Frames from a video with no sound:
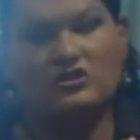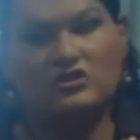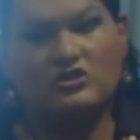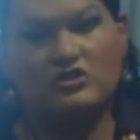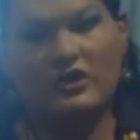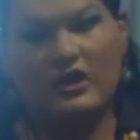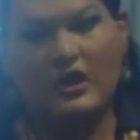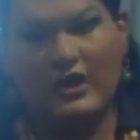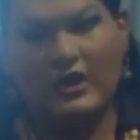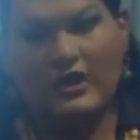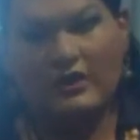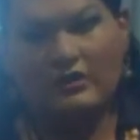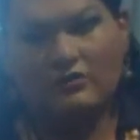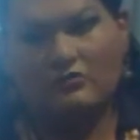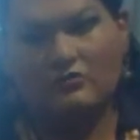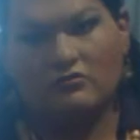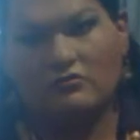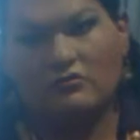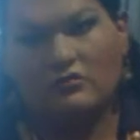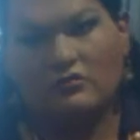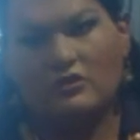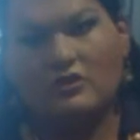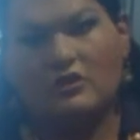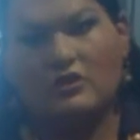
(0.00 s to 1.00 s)
your child
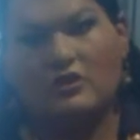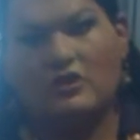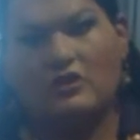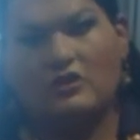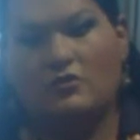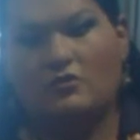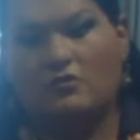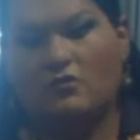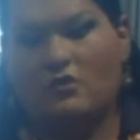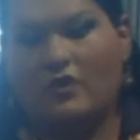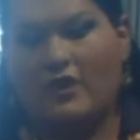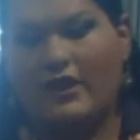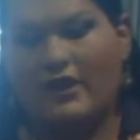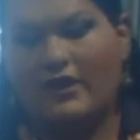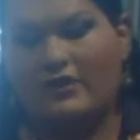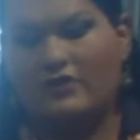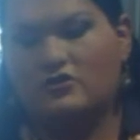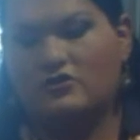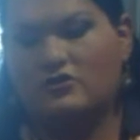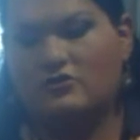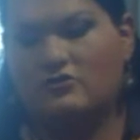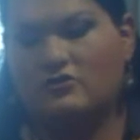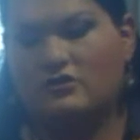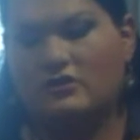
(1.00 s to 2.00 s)
will
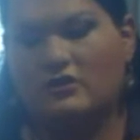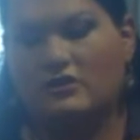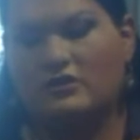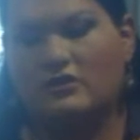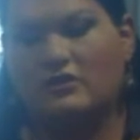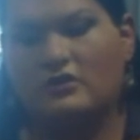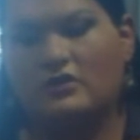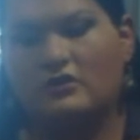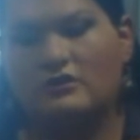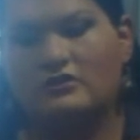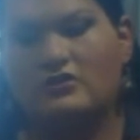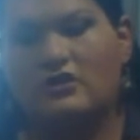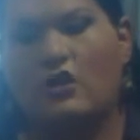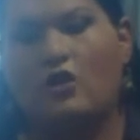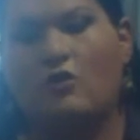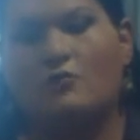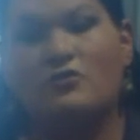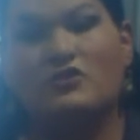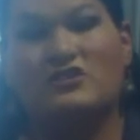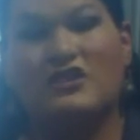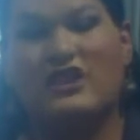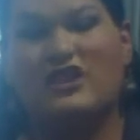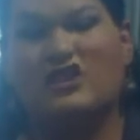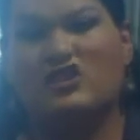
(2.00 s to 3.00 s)
actually, it's
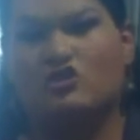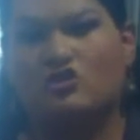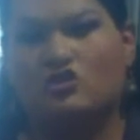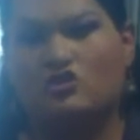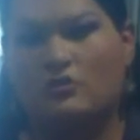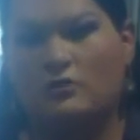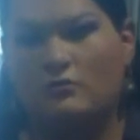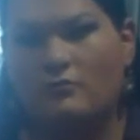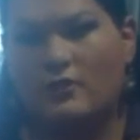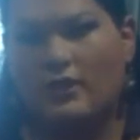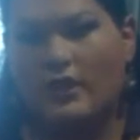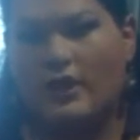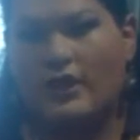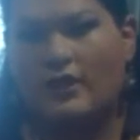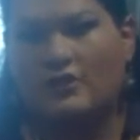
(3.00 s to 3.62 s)
almost like a dream